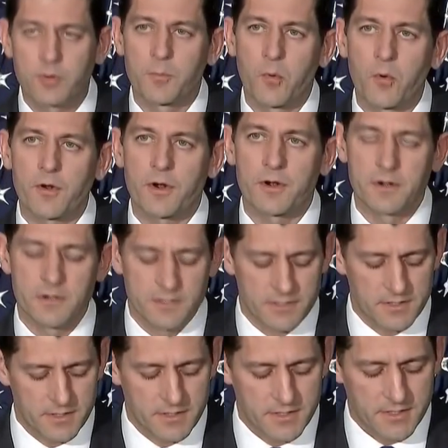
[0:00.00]
border
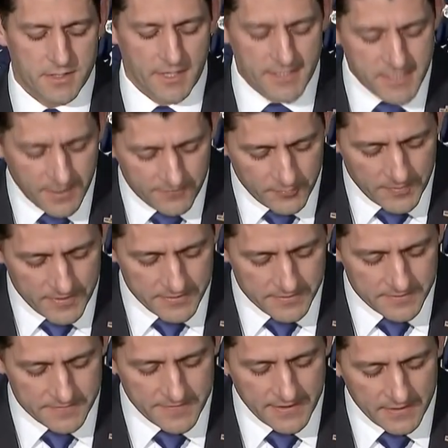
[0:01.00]
a government
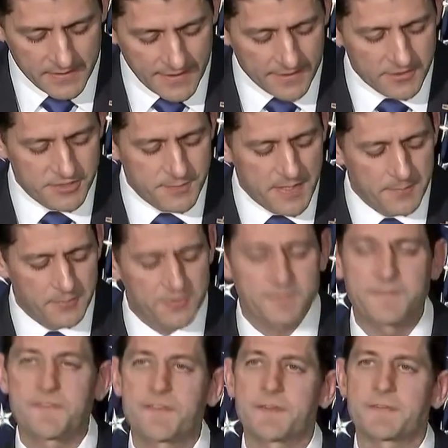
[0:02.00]
that allows people to
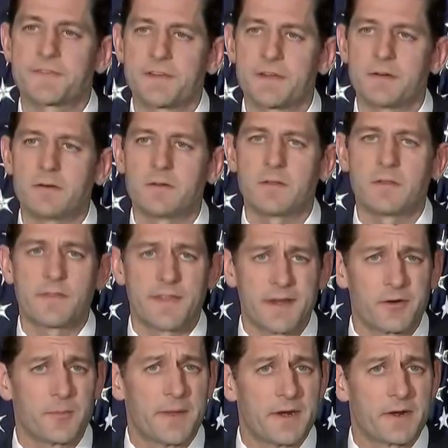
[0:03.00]
fulfill
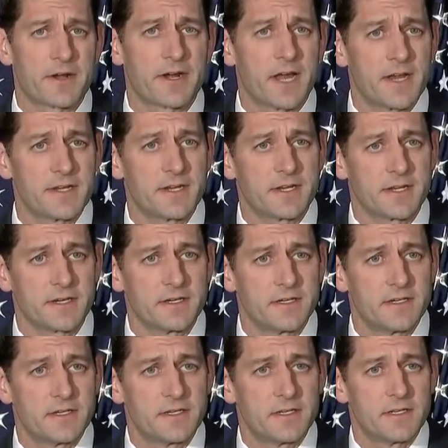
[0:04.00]
their American idea.
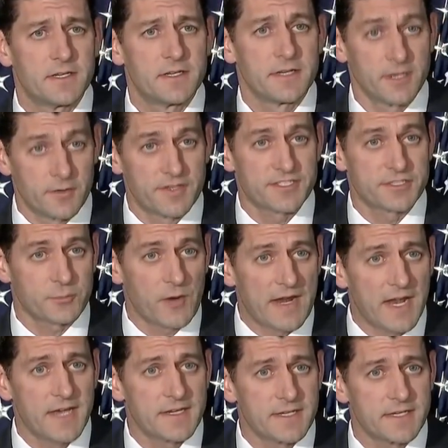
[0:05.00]
You know, this great
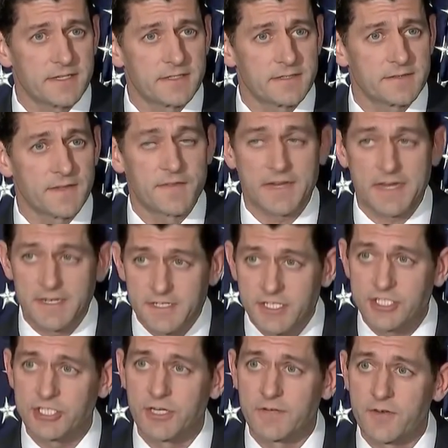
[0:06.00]
idea that the
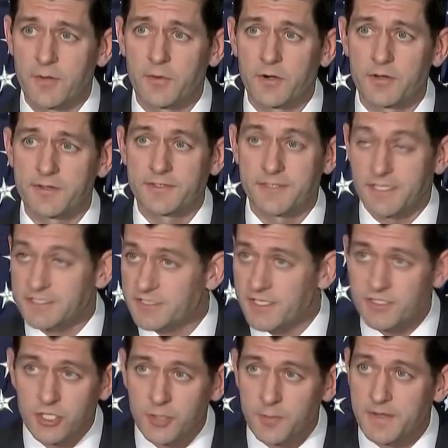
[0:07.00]
condition of your birth doesn't
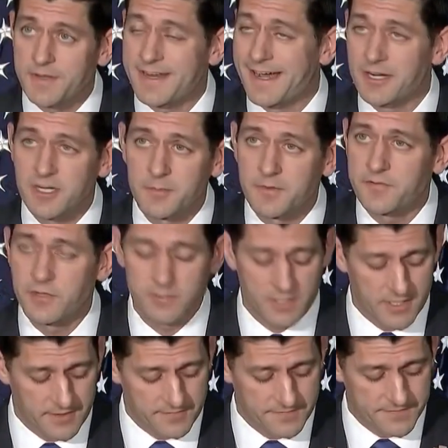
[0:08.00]
determine the outcome of your
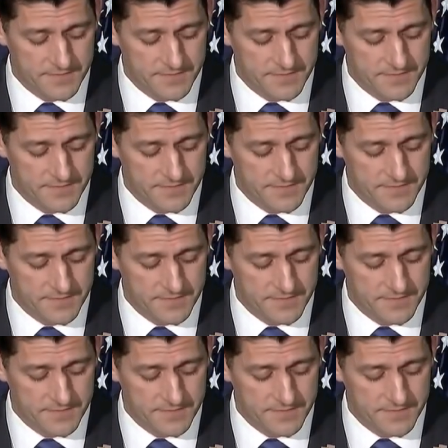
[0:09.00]
life.